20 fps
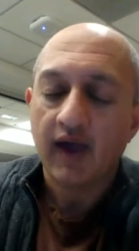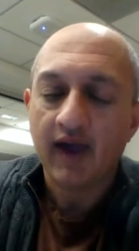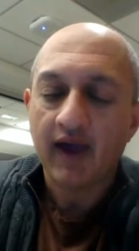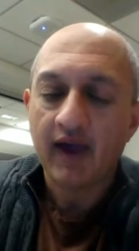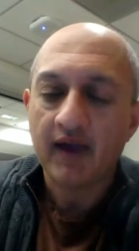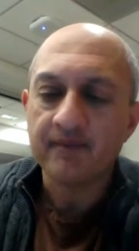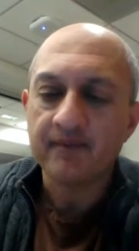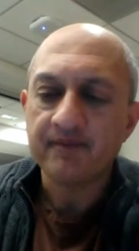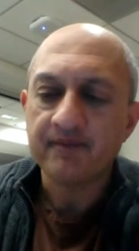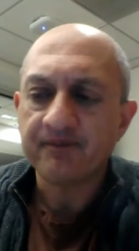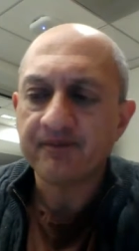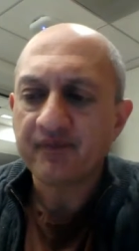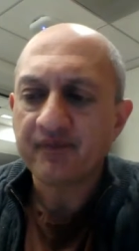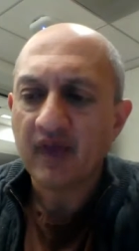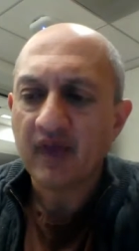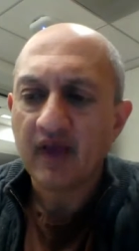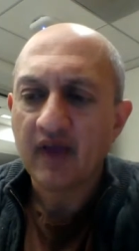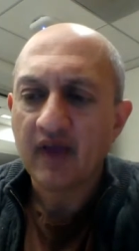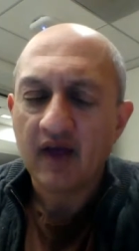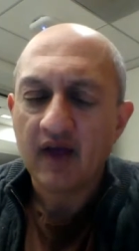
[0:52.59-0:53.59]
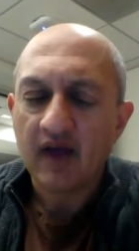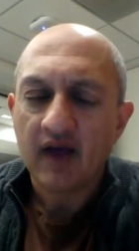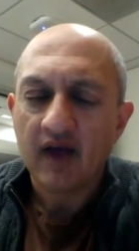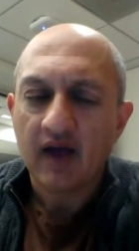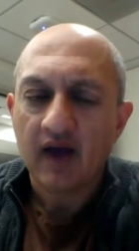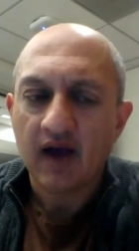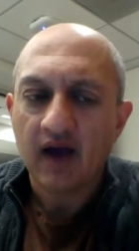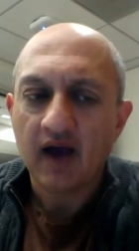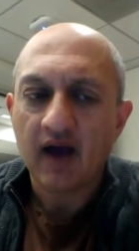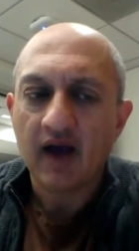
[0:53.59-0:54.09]
And
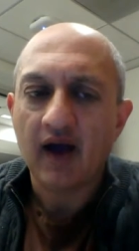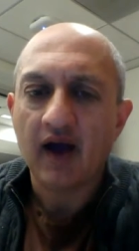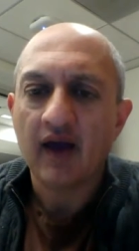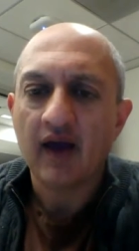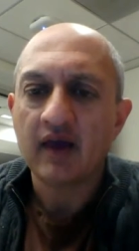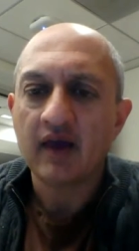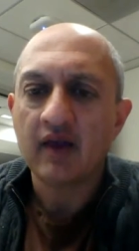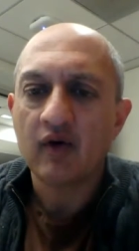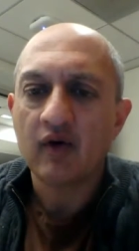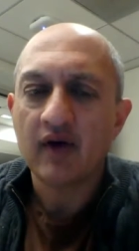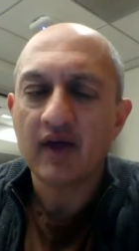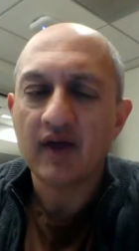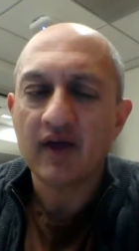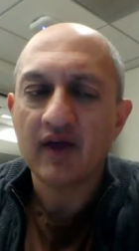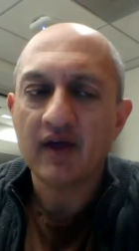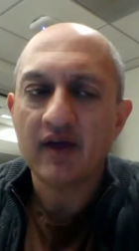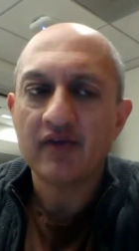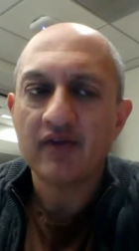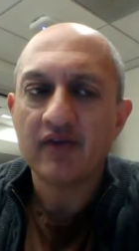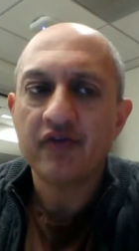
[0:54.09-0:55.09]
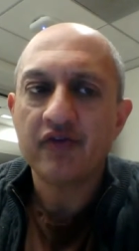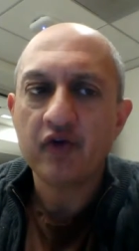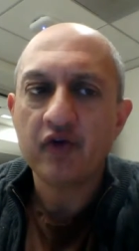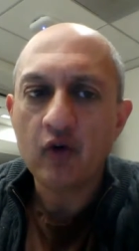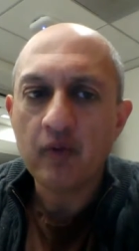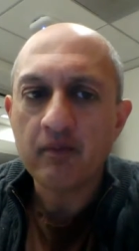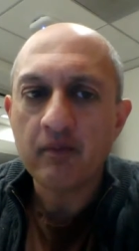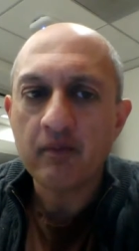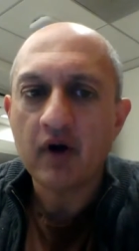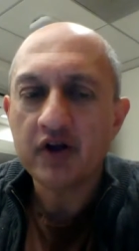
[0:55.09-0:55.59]
you know,
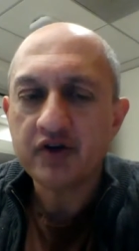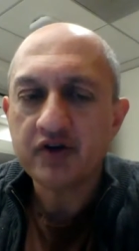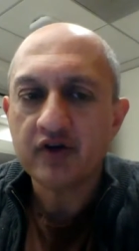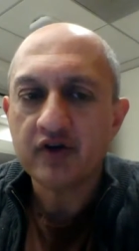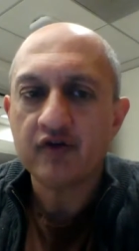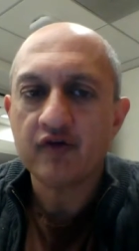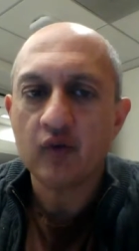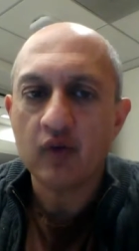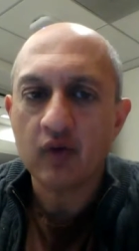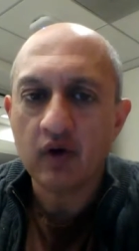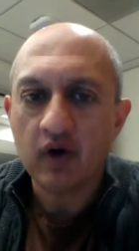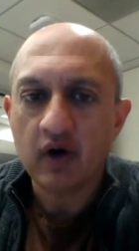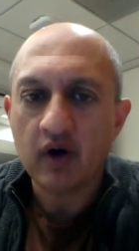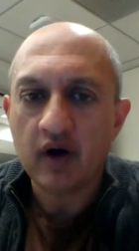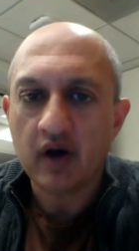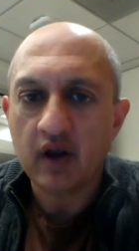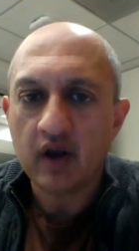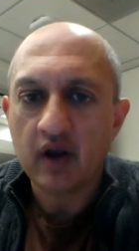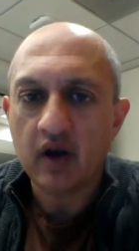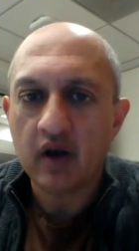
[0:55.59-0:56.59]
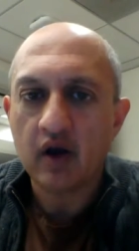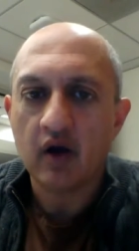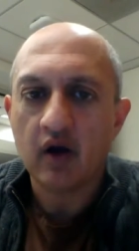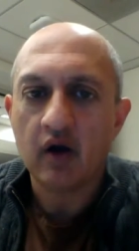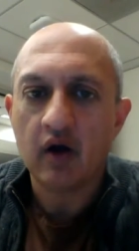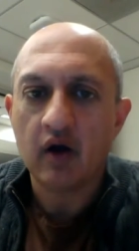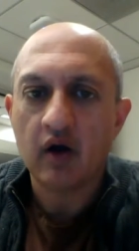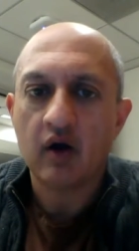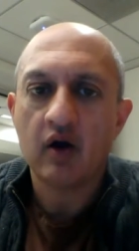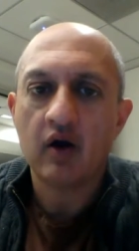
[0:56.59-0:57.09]
so much of what
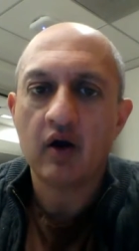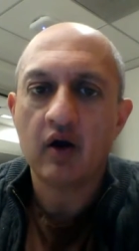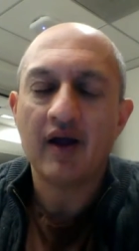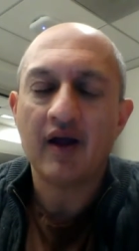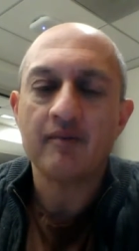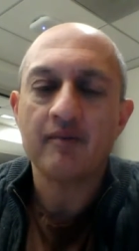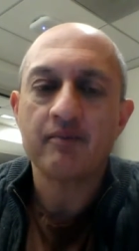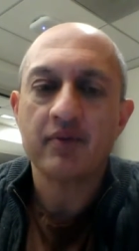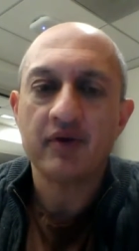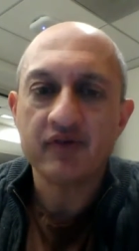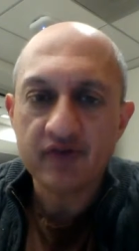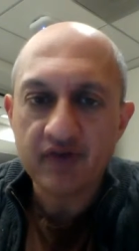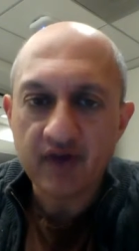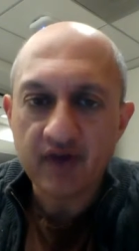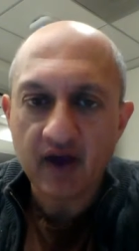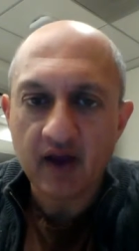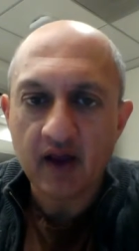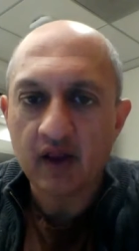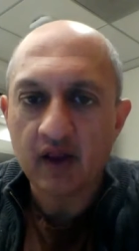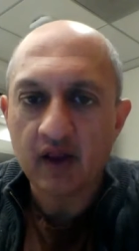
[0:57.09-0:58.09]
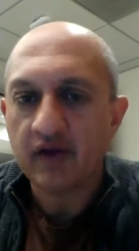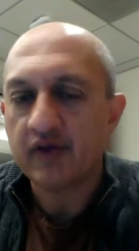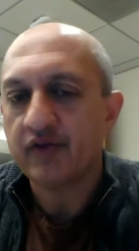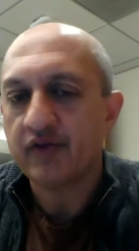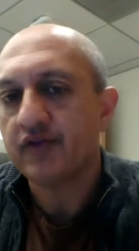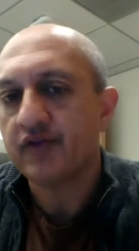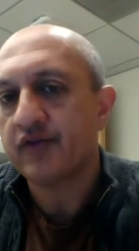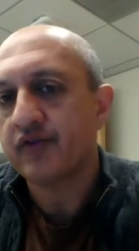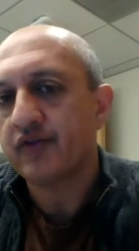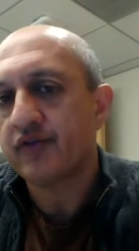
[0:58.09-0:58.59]
our business
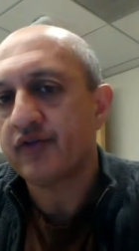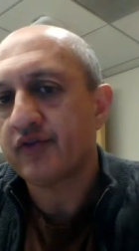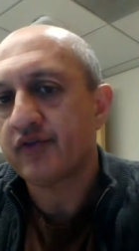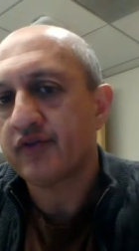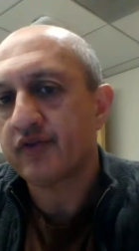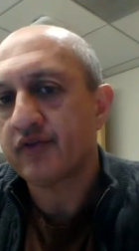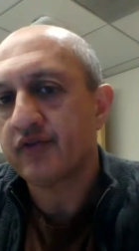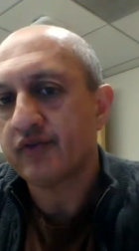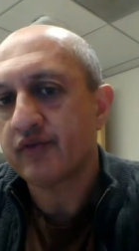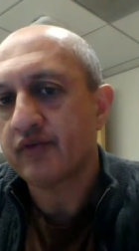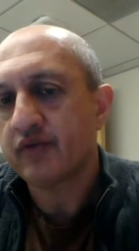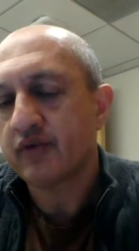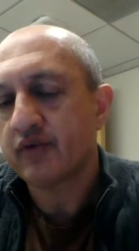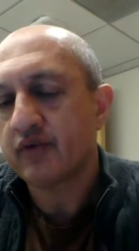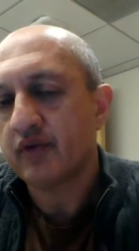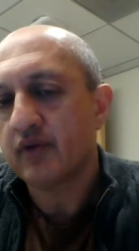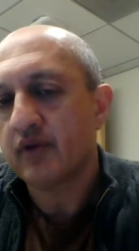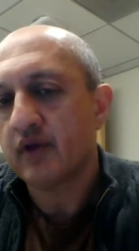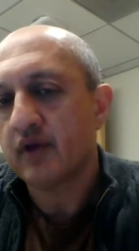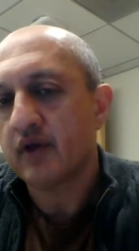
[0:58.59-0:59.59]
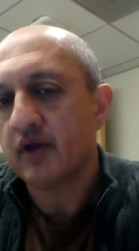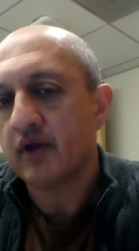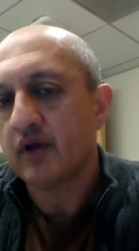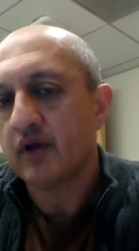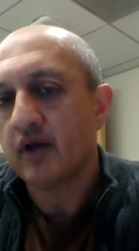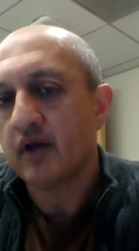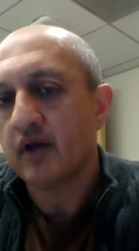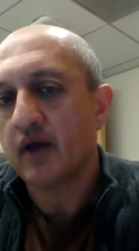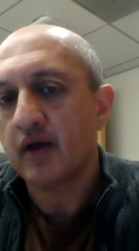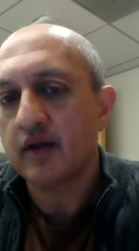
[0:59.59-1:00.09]
analysts,
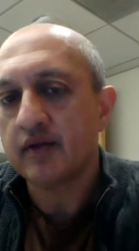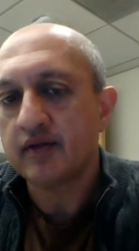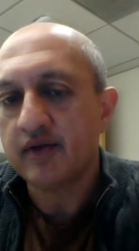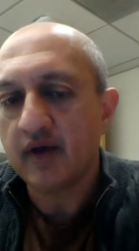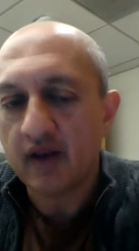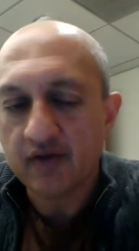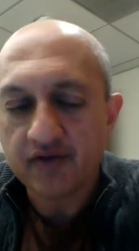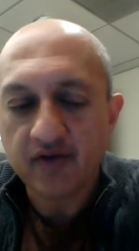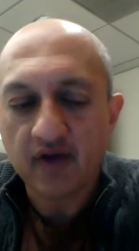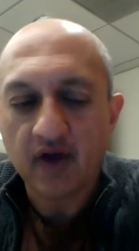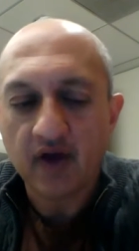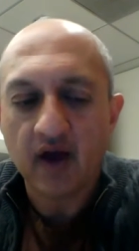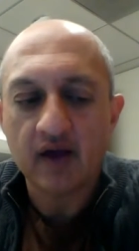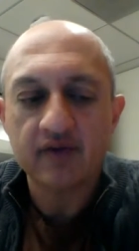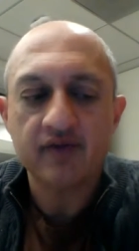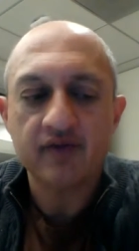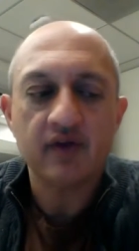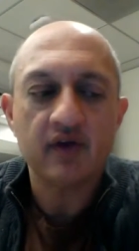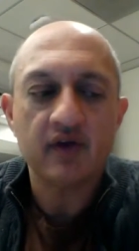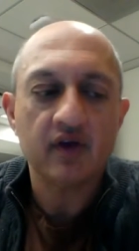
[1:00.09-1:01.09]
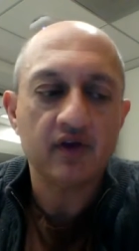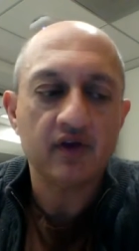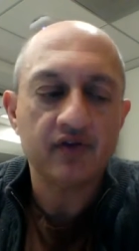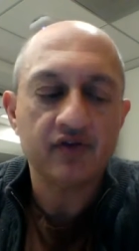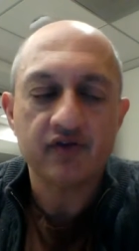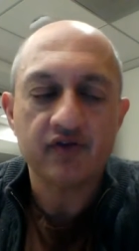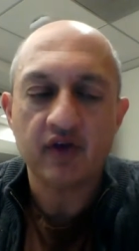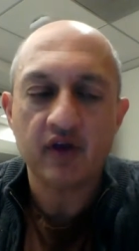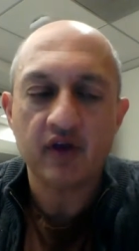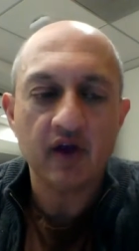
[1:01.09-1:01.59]
data
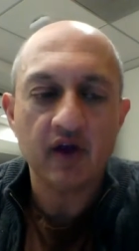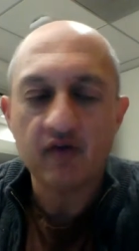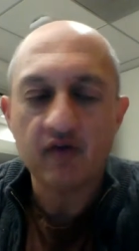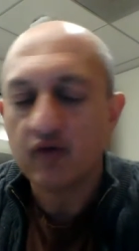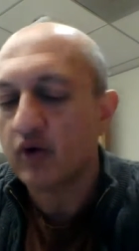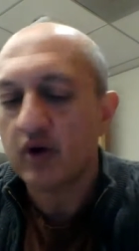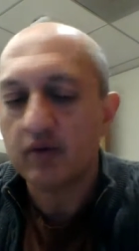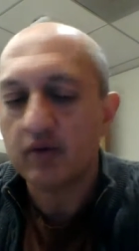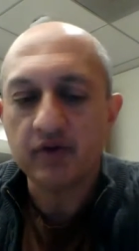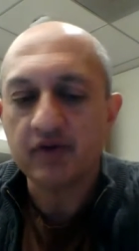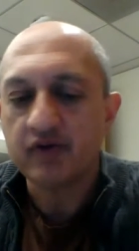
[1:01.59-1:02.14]
scientists, and everyone in